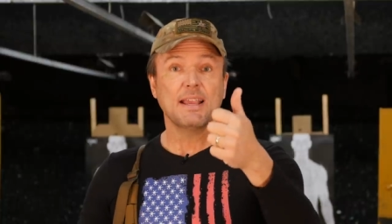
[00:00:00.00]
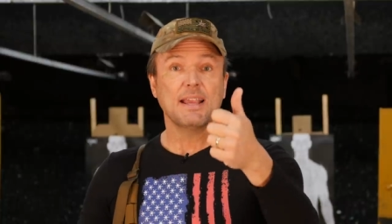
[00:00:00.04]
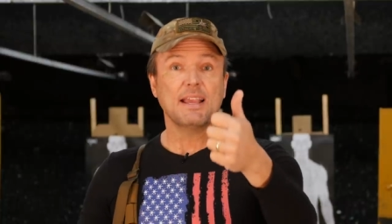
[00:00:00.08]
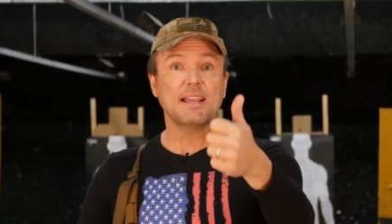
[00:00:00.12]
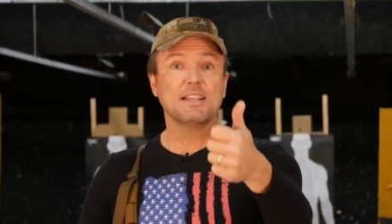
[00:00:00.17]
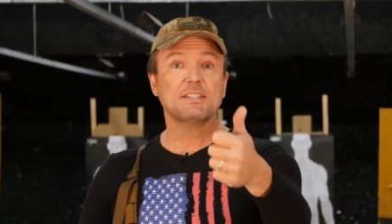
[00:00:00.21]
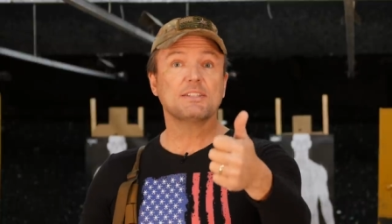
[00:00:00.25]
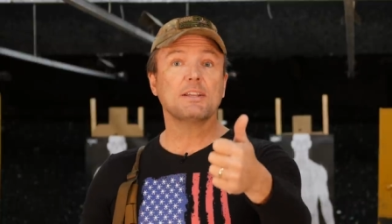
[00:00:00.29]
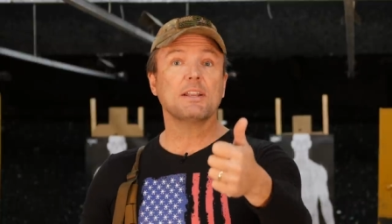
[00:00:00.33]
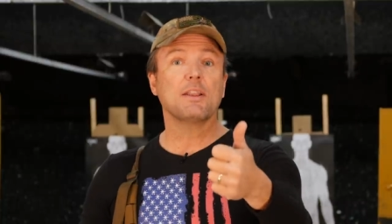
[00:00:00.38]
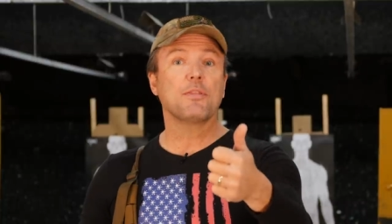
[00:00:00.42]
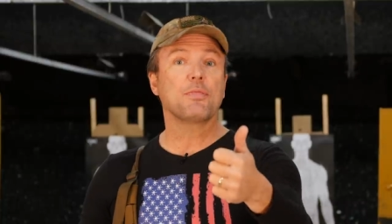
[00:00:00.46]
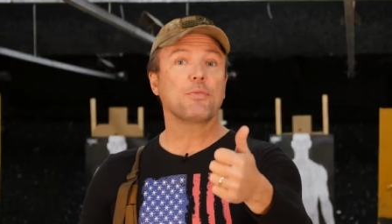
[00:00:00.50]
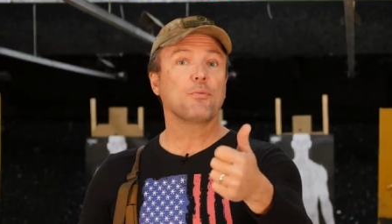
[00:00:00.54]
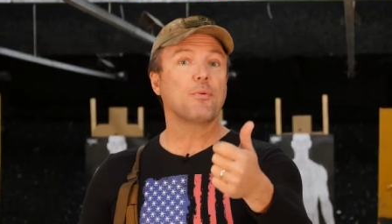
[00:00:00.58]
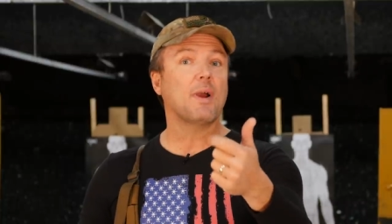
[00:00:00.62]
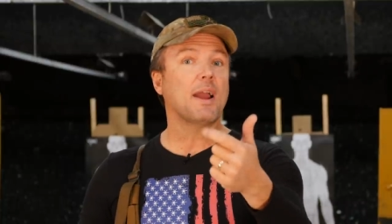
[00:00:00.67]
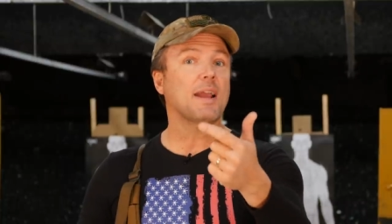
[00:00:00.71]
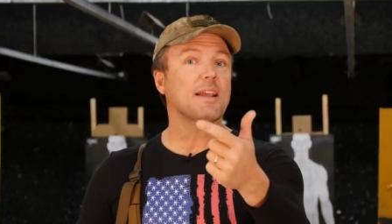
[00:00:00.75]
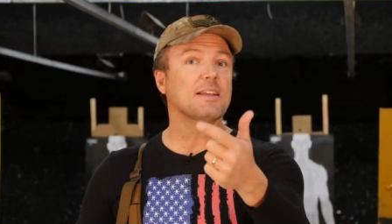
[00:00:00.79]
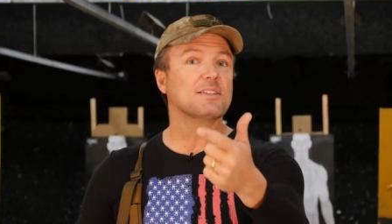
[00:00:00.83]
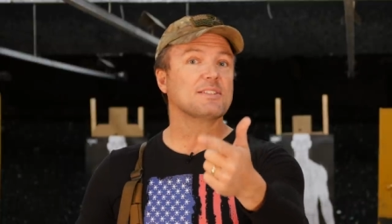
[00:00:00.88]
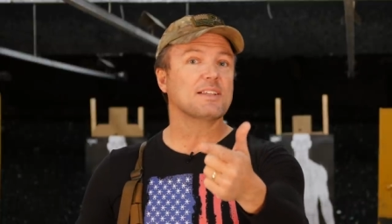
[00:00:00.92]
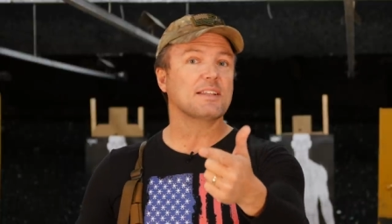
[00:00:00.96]
is it a
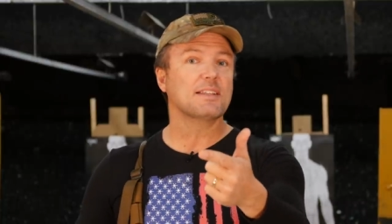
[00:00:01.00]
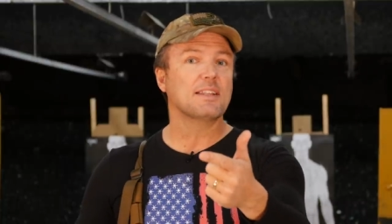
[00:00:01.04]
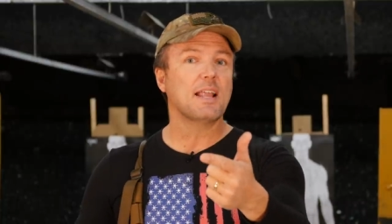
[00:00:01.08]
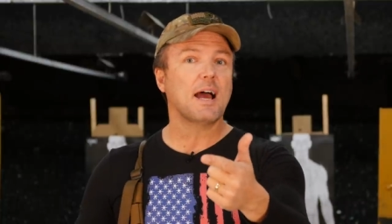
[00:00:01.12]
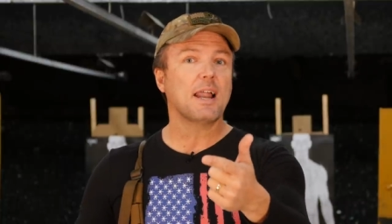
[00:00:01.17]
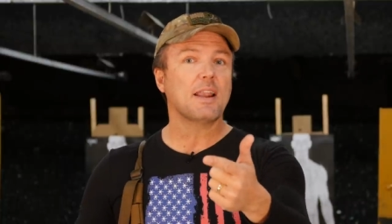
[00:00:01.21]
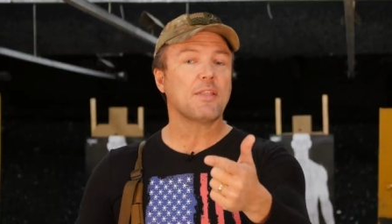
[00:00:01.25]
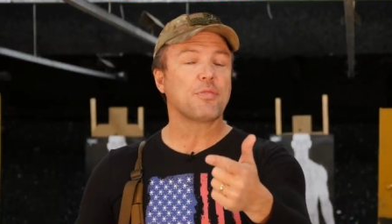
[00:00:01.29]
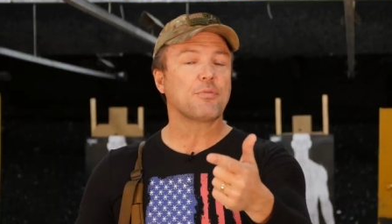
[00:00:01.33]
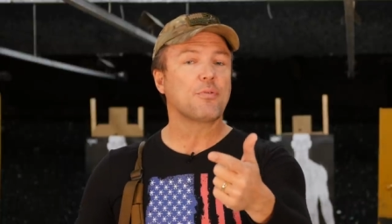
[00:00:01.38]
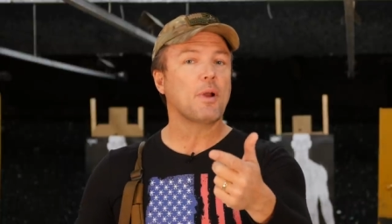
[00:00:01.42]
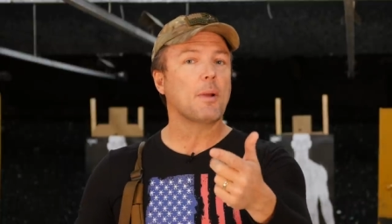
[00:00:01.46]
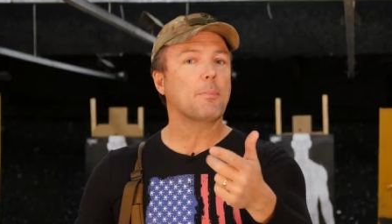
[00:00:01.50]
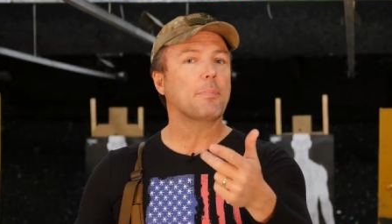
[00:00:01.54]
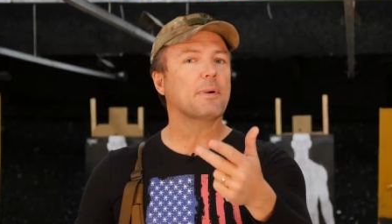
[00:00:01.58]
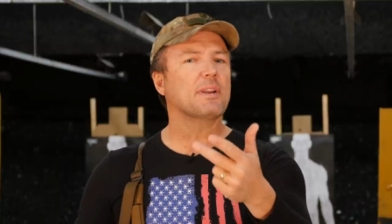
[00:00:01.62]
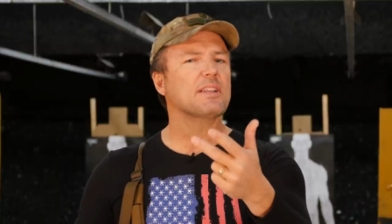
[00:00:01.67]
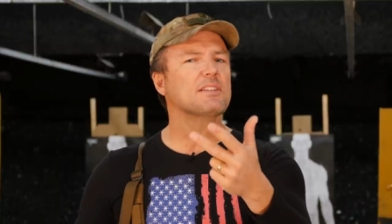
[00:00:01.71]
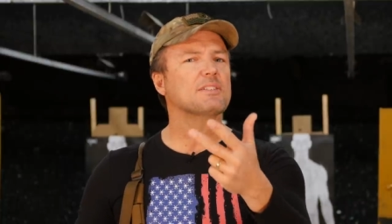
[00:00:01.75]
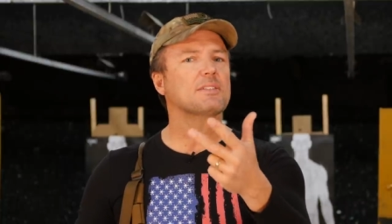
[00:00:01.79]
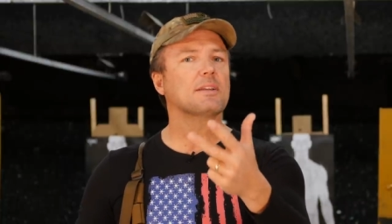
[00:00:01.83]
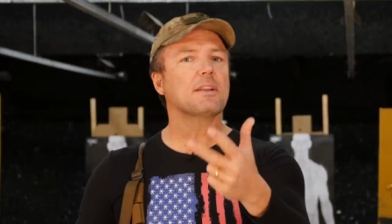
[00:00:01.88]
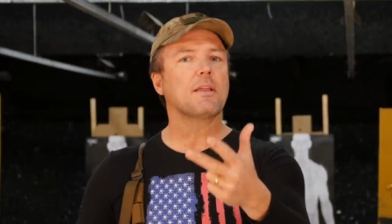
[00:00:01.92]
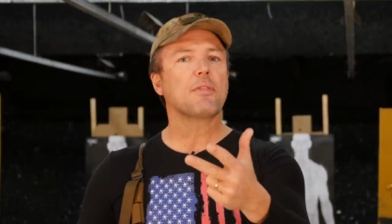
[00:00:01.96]
threat, is it not a threat, but
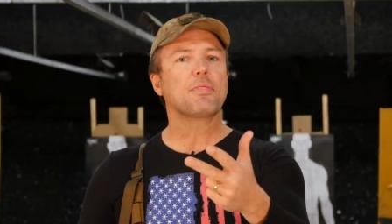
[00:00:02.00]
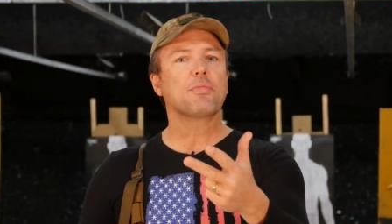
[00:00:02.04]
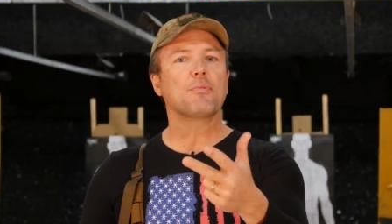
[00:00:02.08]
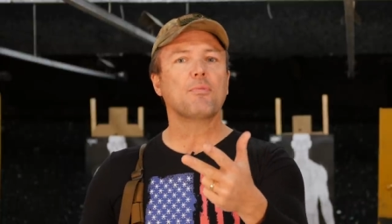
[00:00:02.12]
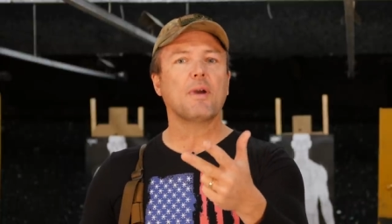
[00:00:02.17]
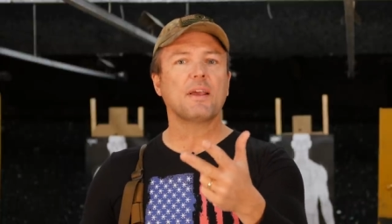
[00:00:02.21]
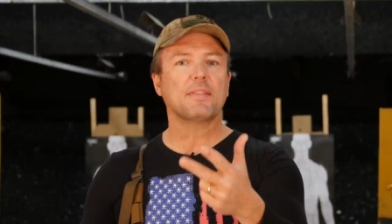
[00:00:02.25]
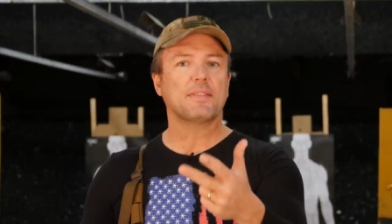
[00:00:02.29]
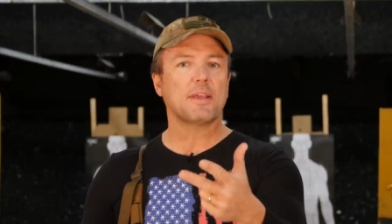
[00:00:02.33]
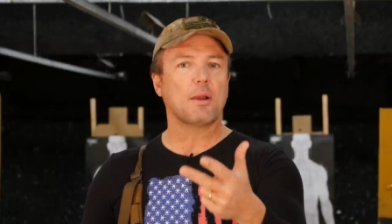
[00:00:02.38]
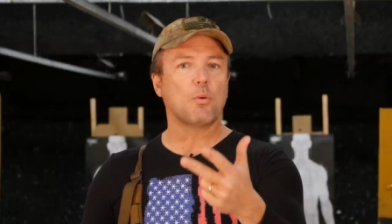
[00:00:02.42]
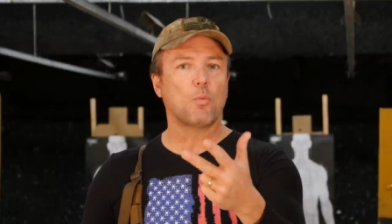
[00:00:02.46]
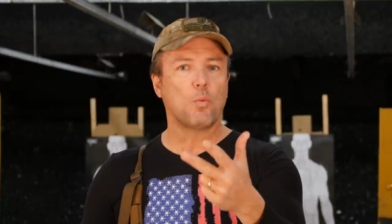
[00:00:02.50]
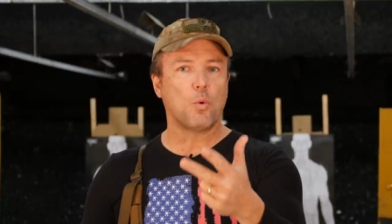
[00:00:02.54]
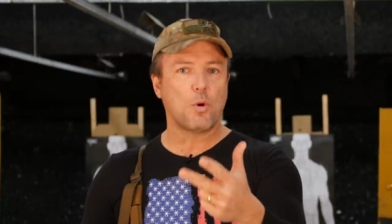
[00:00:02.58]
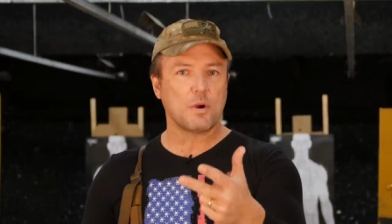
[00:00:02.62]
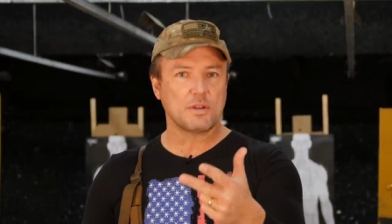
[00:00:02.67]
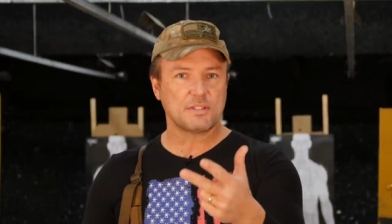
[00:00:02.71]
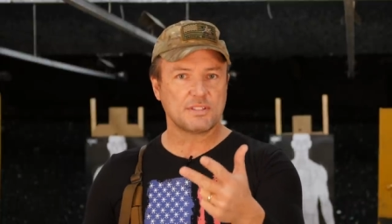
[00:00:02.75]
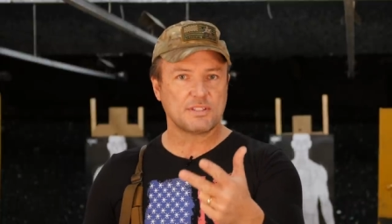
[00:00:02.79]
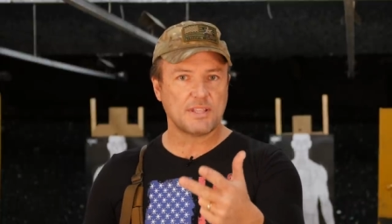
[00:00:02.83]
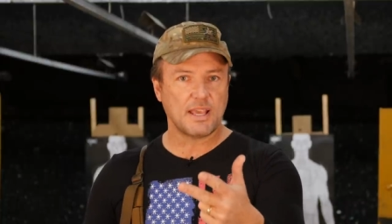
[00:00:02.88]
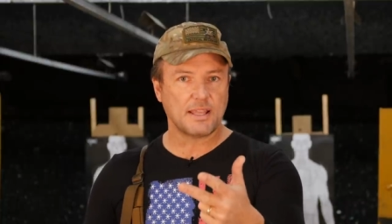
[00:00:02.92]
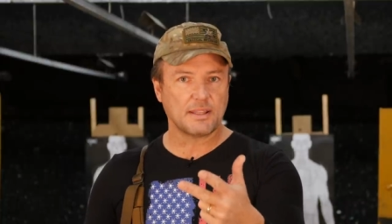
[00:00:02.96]
is it a threat that
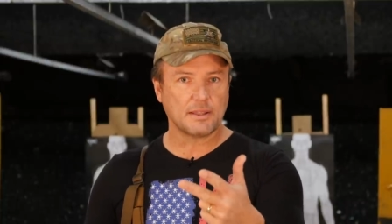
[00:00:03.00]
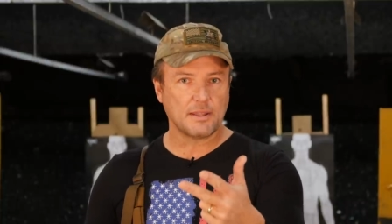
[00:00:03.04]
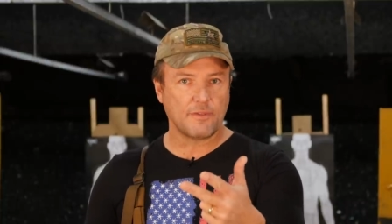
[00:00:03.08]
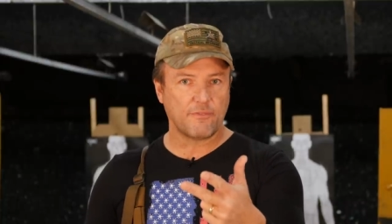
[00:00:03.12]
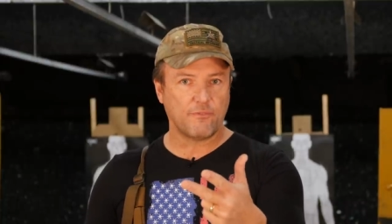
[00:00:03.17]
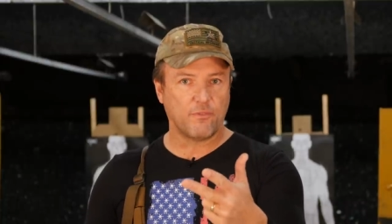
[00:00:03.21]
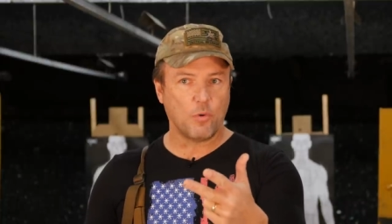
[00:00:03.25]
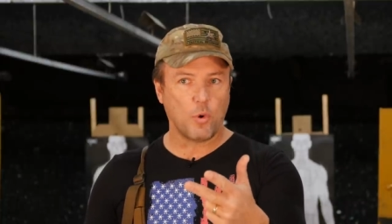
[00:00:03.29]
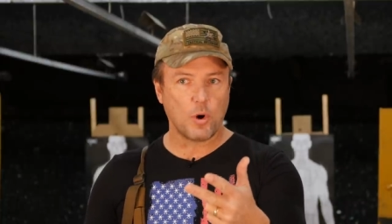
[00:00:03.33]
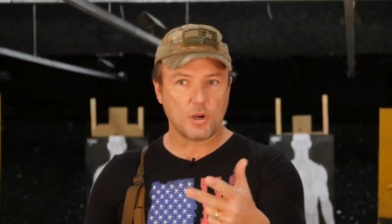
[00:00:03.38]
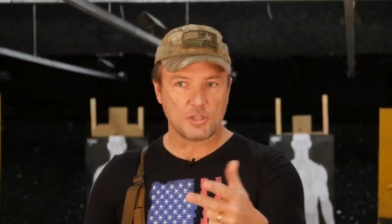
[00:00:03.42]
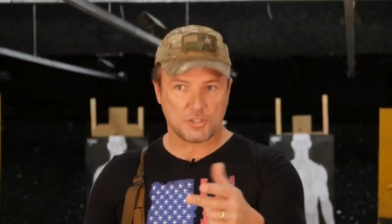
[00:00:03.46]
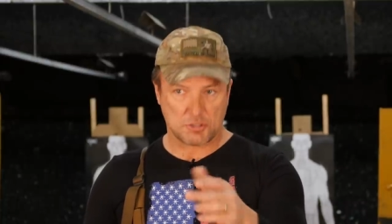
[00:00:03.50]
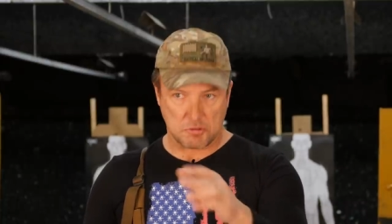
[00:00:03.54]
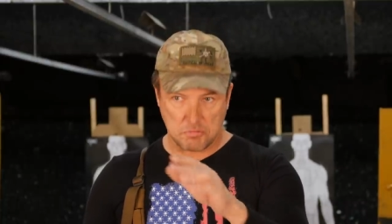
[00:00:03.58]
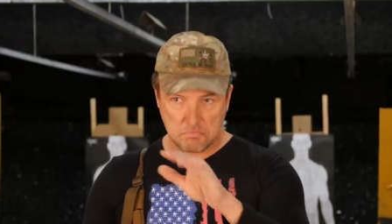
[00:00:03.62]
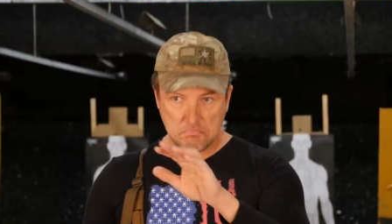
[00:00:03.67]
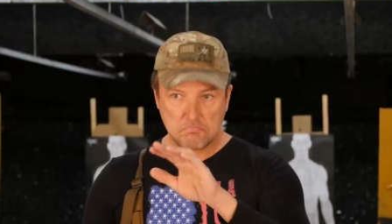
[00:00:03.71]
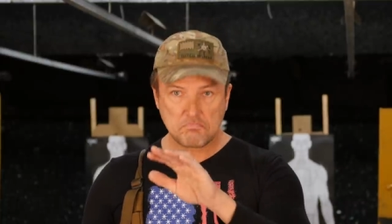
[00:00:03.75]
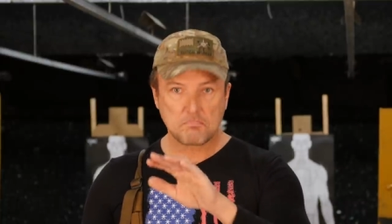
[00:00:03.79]
warrants deadly force?